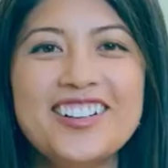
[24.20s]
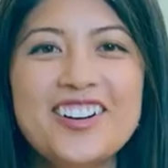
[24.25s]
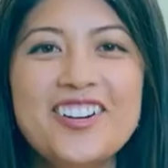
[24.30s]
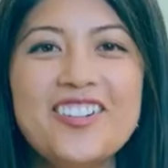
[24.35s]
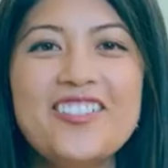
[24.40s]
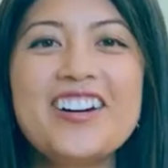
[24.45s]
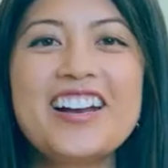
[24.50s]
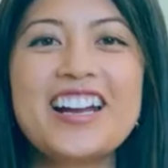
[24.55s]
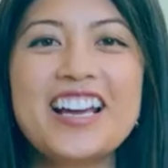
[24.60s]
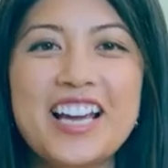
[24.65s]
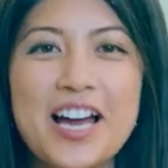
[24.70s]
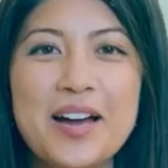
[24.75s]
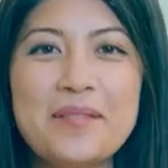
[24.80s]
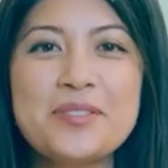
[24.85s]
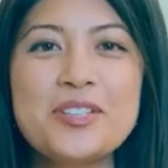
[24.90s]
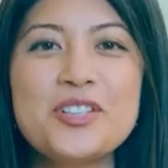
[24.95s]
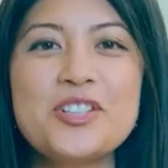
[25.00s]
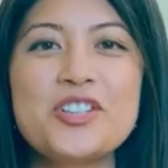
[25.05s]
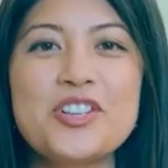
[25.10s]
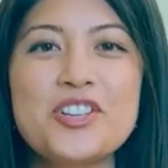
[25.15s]
When it comes
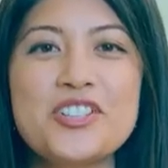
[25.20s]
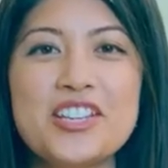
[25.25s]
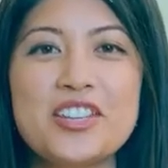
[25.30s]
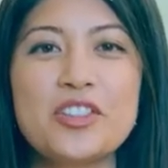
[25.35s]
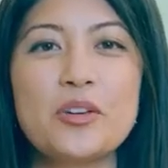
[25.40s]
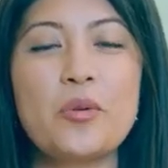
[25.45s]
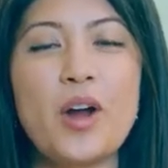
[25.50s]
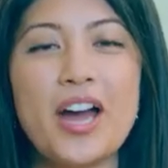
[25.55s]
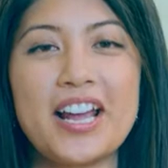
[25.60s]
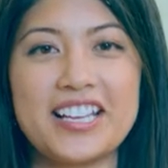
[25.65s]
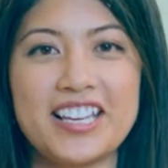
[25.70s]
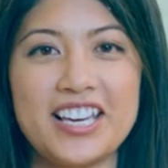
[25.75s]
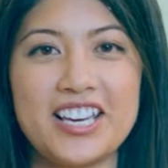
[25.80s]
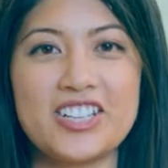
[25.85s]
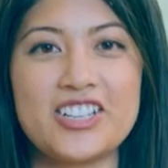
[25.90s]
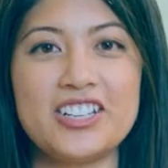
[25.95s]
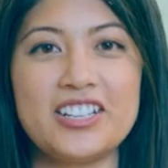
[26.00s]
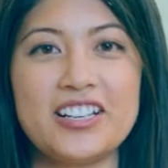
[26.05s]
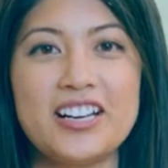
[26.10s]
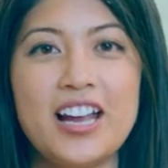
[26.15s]
to choosing the right
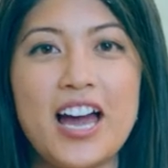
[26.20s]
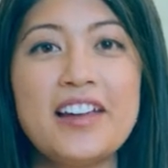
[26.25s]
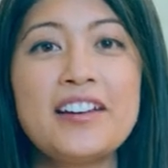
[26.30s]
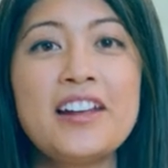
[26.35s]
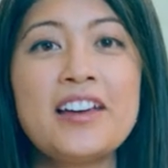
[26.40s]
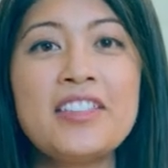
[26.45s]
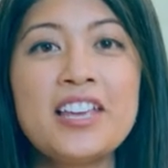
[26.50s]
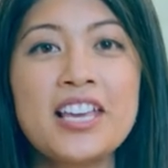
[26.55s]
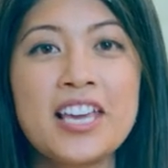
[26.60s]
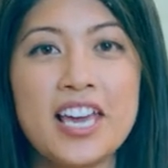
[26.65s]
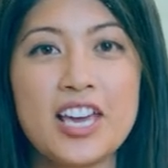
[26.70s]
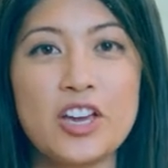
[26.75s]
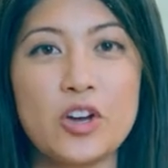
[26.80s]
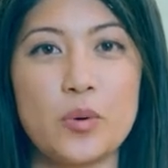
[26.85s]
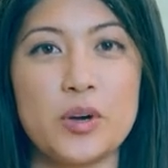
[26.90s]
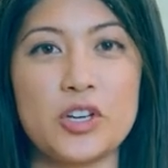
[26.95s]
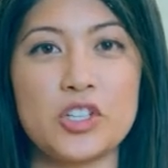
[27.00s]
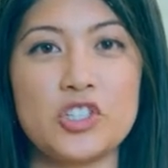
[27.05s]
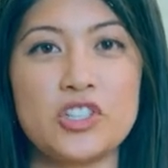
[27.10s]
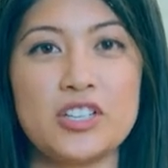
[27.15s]
kitchen, another key
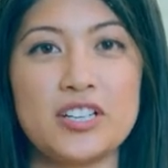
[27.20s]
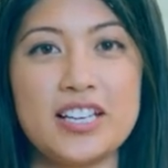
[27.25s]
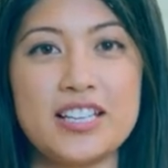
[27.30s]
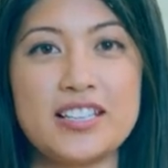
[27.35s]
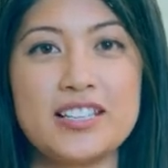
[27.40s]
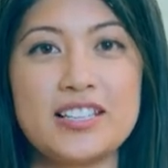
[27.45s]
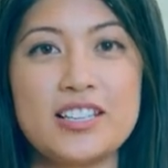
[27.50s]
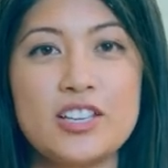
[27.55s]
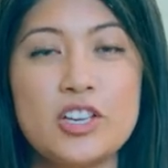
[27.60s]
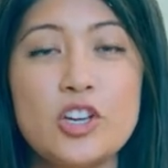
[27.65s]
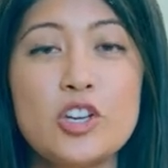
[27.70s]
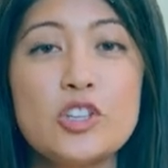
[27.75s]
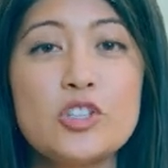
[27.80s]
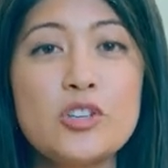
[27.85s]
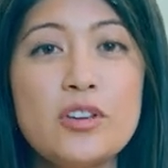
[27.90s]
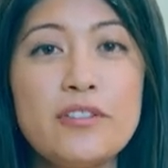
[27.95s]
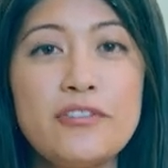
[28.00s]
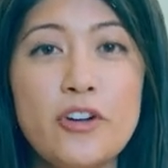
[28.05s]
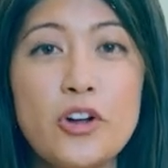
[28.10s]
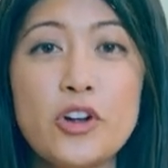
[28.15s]
question is, do
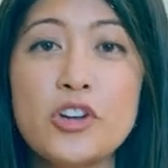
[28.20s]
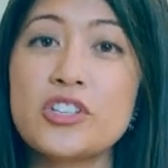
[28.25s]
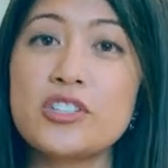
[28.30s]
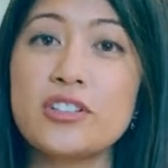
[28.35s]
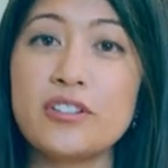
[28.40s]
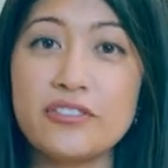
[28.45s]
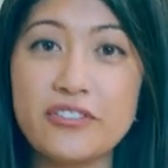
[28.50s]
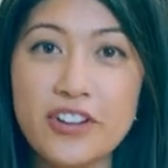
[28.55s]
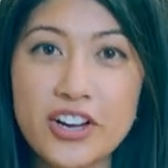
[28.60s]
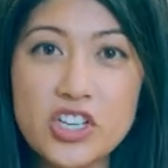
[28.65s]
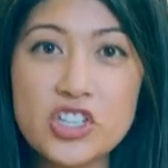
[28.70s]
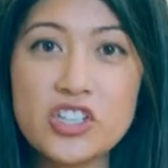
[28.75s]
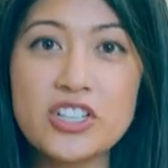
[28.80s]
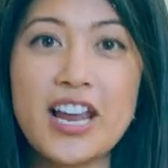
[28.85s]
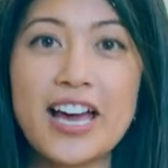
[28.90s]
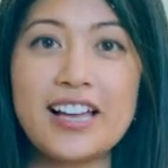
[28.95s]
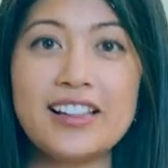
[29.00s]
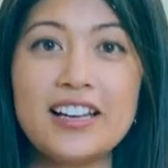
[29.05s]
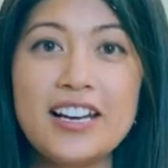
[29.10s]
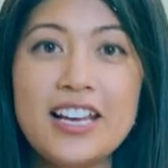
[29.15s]
you focus on
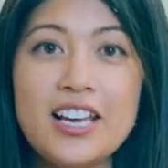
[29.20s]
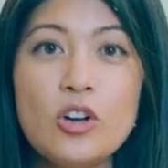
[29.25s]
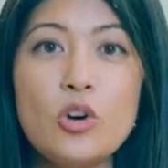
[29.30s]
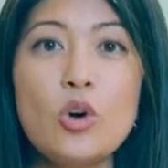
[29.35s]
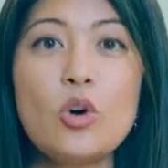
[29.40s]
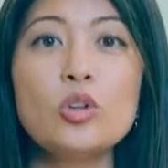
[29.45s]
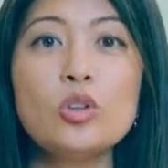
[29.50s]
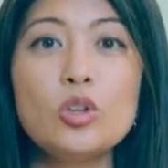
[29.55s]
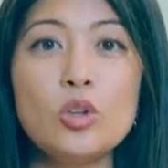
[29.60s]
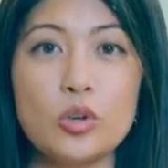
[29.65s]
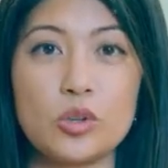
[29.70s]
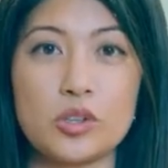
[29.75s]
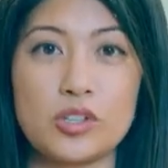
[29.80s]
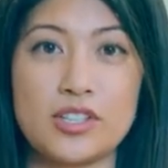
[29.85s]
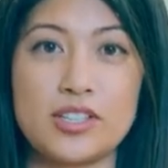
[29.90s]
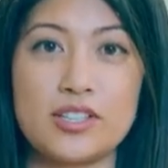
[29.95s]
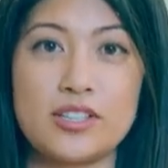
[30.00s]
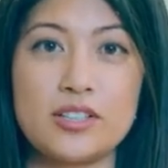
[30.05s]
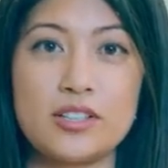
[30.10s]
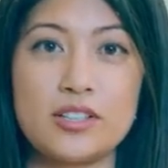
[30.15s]
functionality or looks?